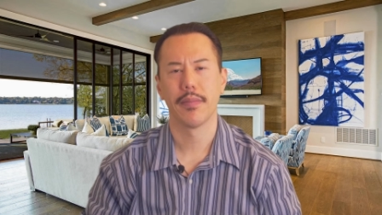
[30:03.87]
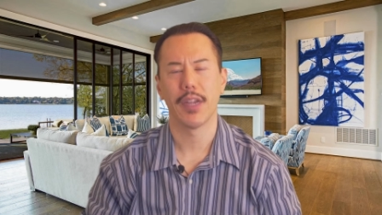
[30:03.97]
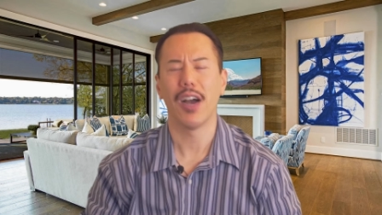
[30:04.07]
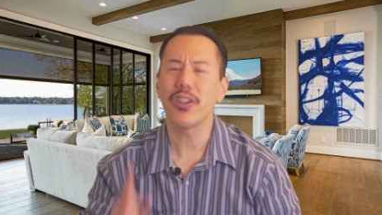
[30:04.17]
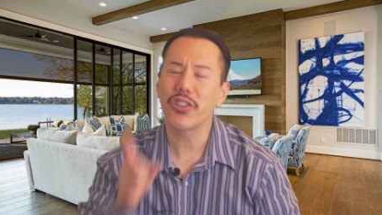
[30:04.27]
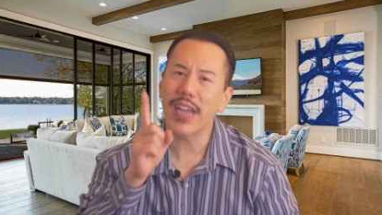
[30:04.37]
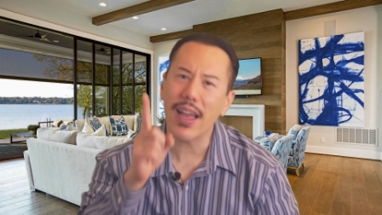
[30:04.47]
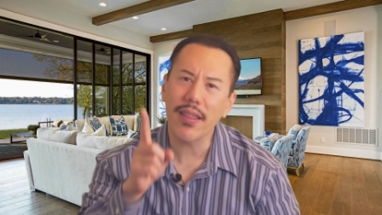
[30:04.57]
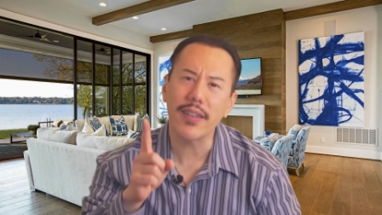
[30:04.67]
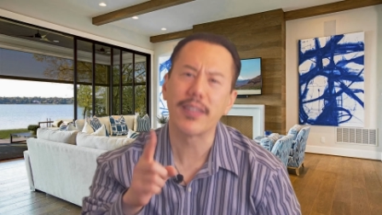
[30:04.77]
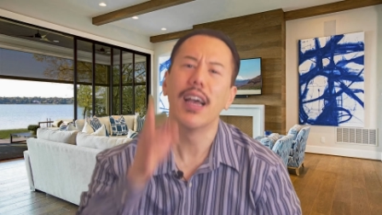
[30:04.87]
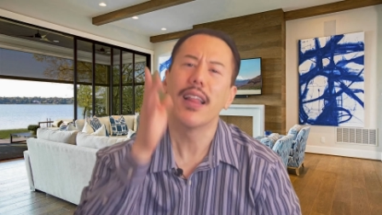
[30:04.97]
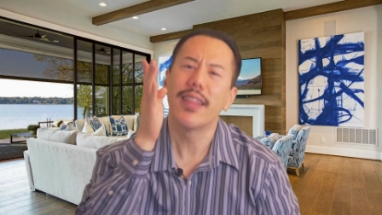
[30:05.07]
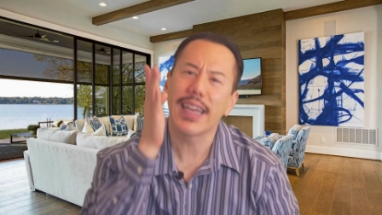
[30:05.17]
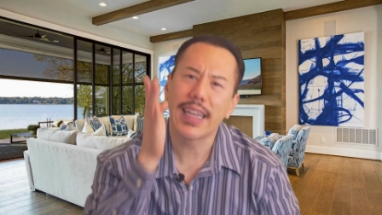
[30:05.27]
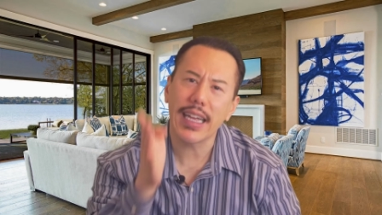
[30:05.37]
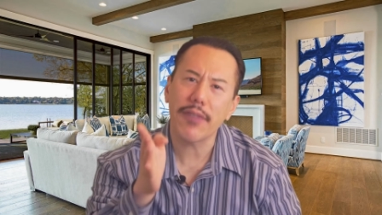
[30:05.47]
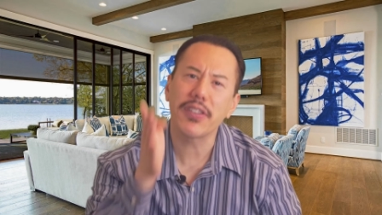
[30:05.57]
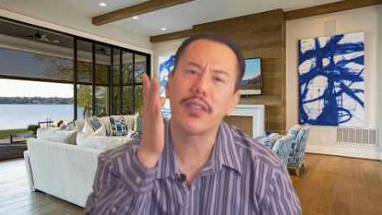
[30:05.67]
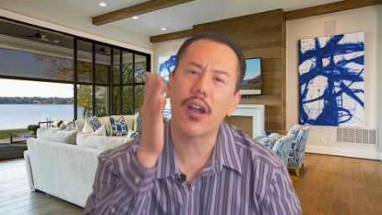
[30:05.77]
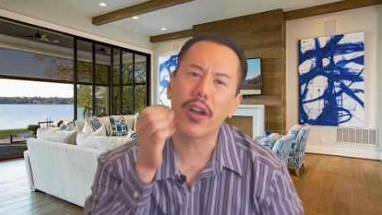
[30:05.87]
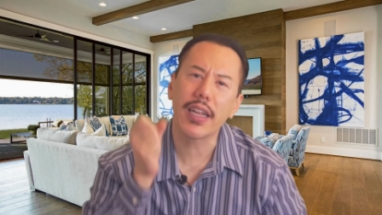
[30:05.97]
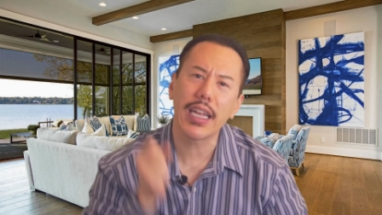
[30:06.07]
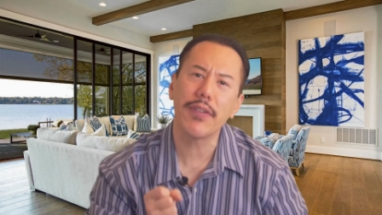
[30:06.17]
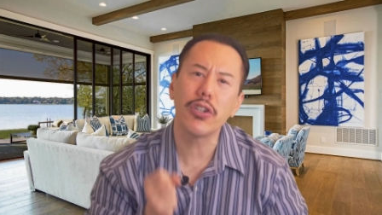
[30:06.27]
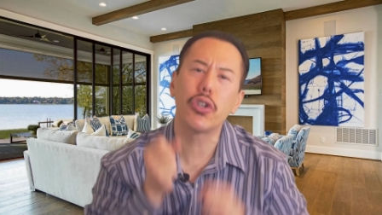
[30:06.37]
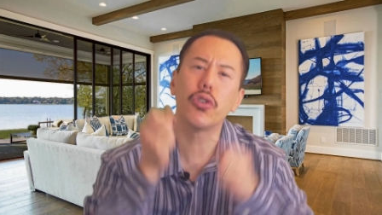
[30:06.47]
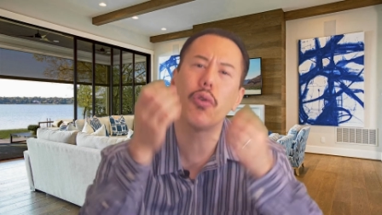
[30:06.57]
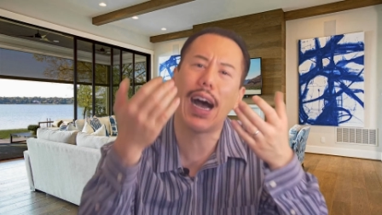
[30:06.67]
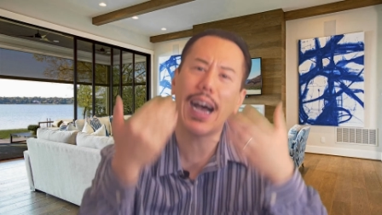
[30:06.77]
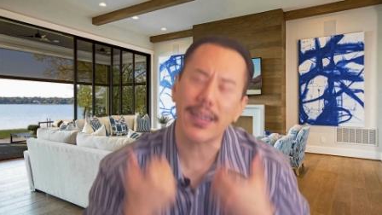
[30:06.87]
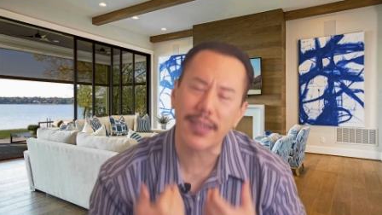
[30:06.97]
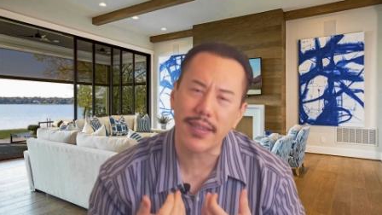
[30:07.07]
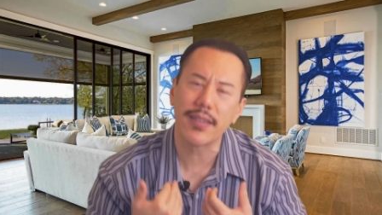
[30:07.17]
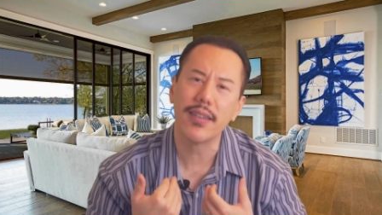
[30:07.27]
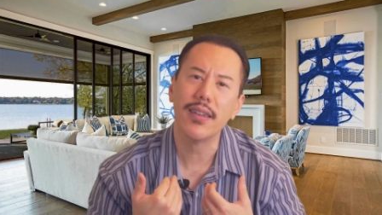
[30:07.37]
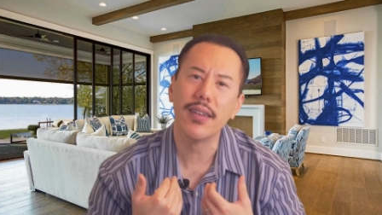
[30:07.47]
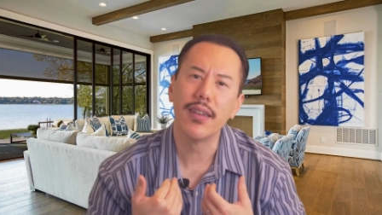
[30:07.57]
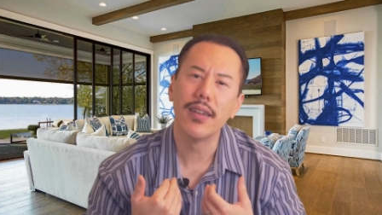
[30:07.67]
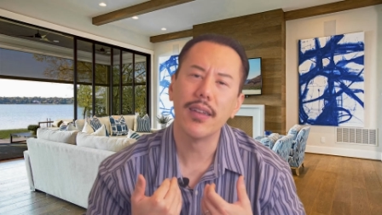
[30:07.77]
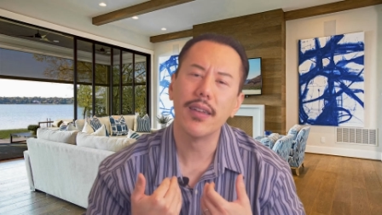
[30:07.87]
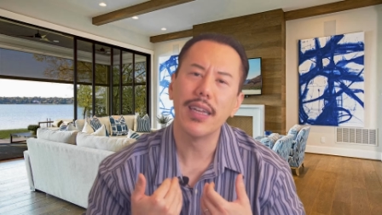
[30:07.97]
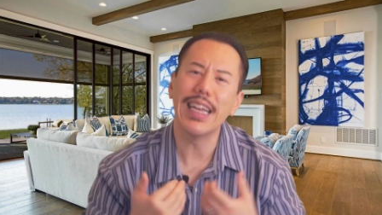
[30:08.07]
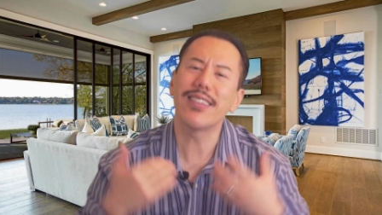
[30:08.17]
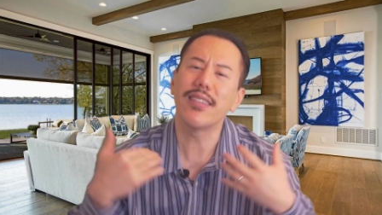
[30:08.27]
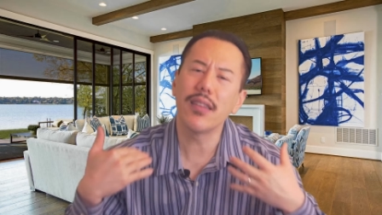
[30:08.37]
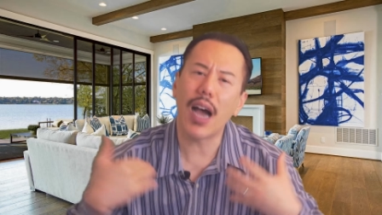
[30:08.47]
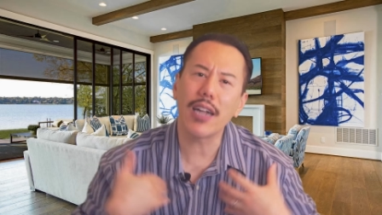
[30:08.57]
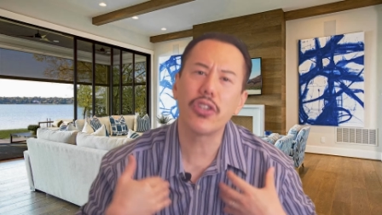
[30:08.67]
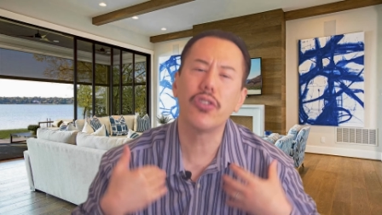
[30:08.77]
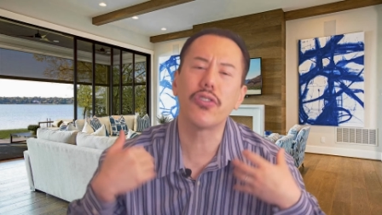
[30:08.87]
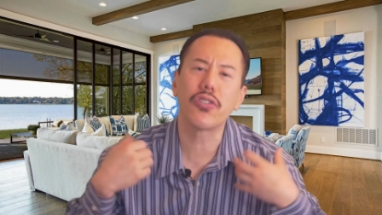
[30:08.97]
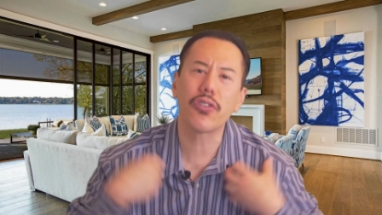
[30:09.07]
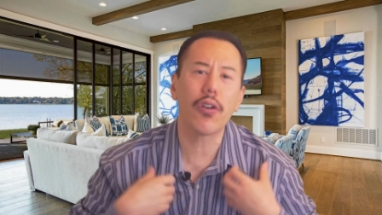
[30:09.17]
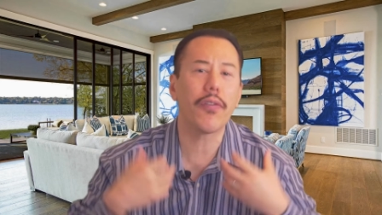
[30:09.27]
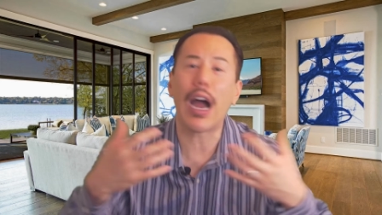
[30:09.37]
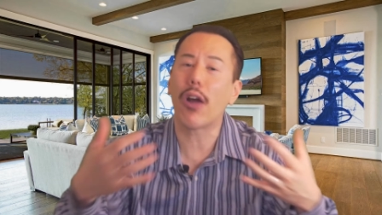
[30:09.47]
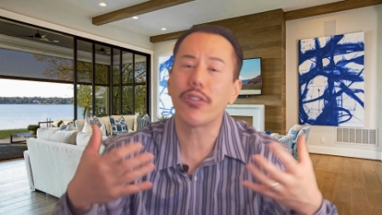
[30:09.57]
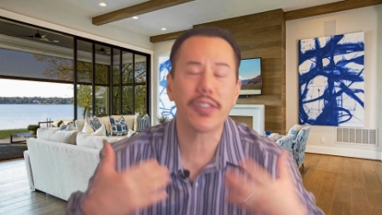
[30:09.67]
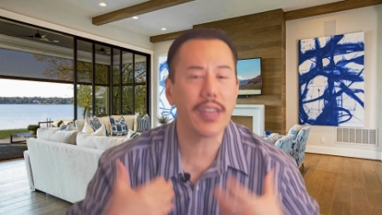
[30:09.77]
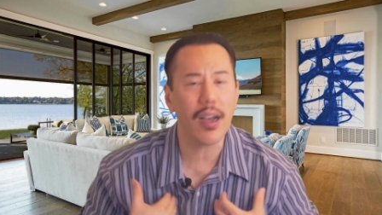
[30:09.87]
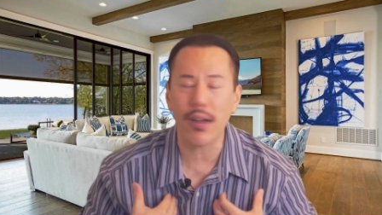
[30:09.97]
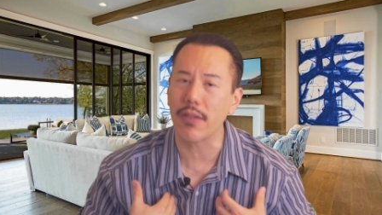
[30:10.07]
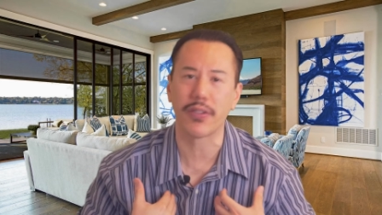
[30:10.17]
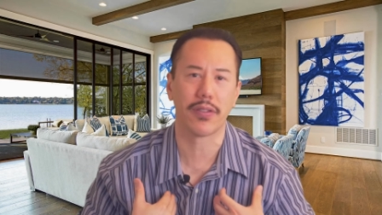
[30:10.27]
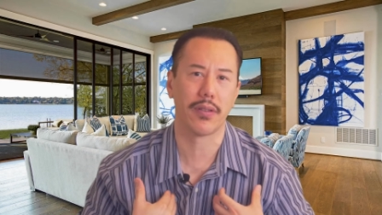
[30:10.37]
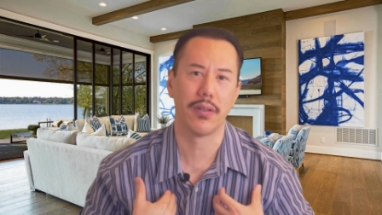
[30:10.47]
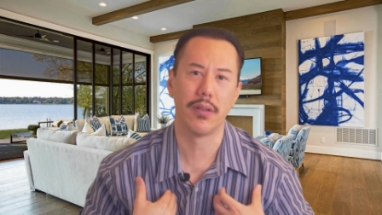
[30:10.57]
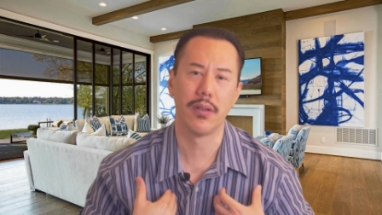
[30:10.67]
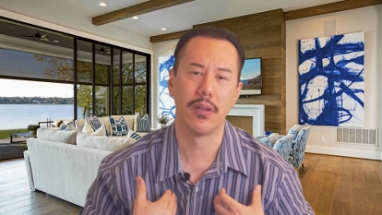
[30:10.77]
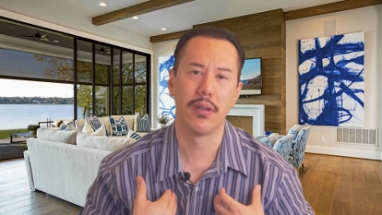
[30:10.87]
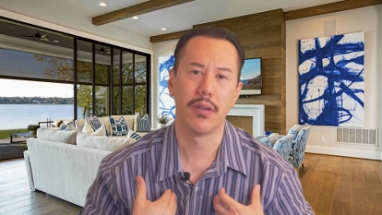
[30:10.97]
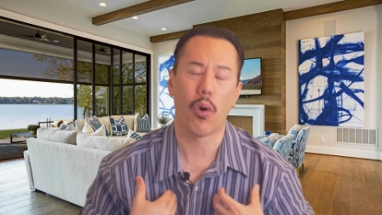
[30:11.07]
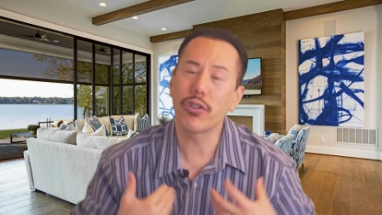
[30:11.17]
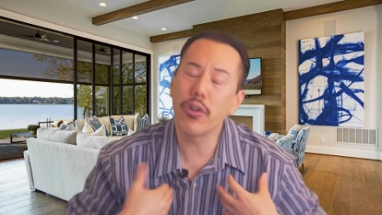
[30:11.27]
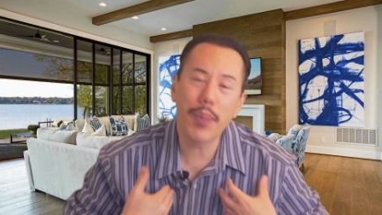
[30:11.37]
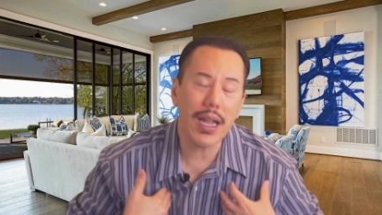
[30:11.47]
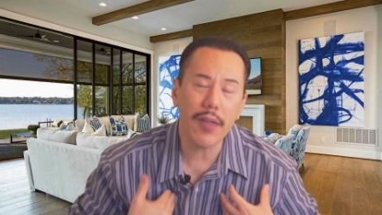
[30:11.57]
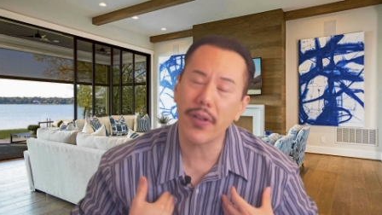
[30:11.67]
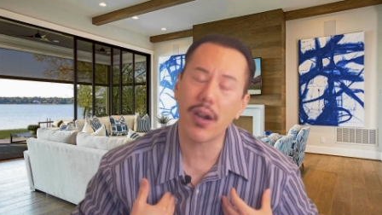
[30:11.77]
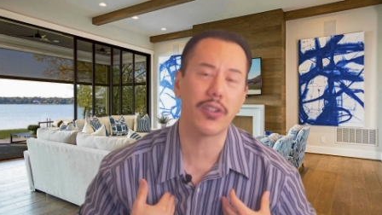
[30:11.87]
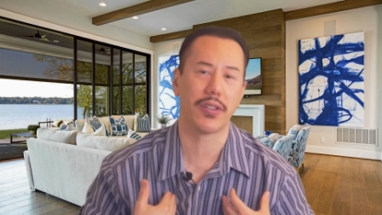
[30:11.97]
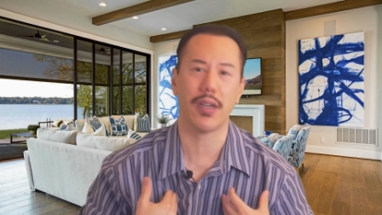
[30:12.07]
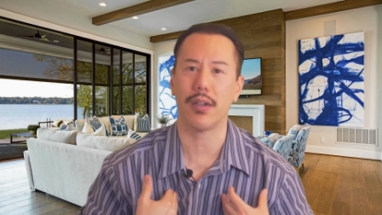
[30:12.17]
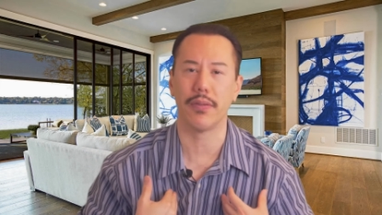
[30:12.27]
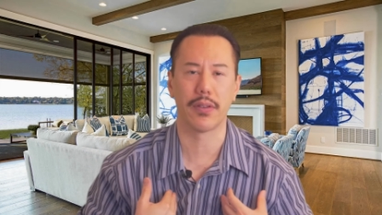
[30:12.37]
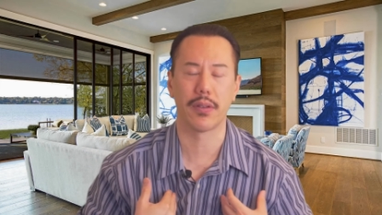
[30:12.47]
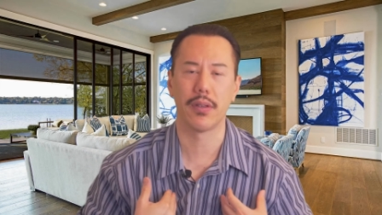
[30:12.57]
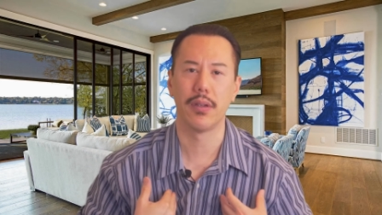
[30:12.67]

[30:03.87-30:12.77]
Understand this. The gifts that are given to us is not to serve ourselves or to benefit ourselves.